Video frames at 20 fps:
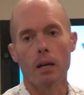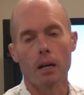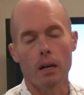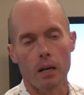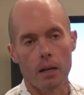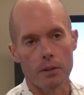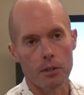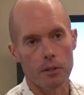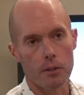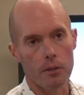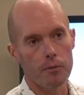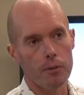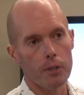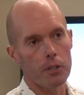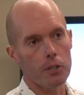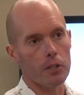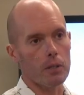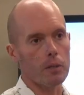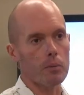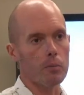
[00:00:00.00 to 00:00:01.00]
The
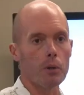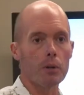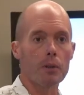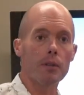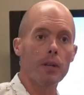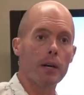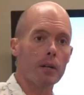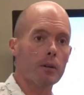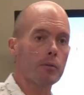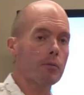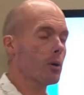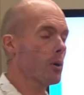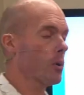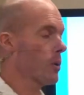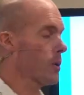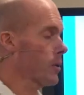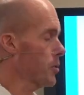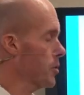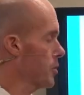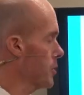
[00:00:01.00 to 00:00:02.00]
division would then, of
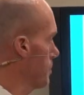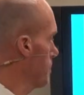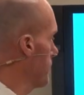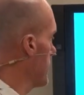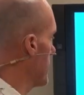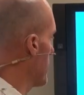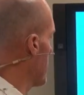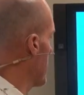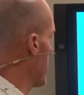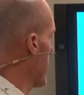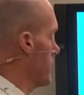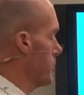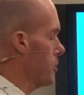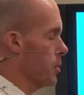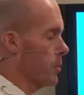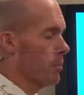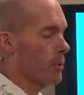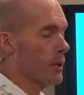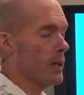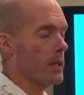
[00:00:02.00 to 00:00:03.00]
course, be sent
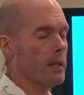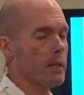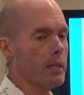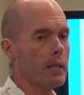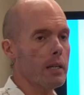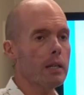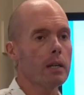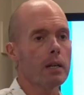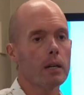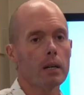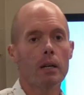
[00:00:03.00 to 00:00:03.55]
to Brittany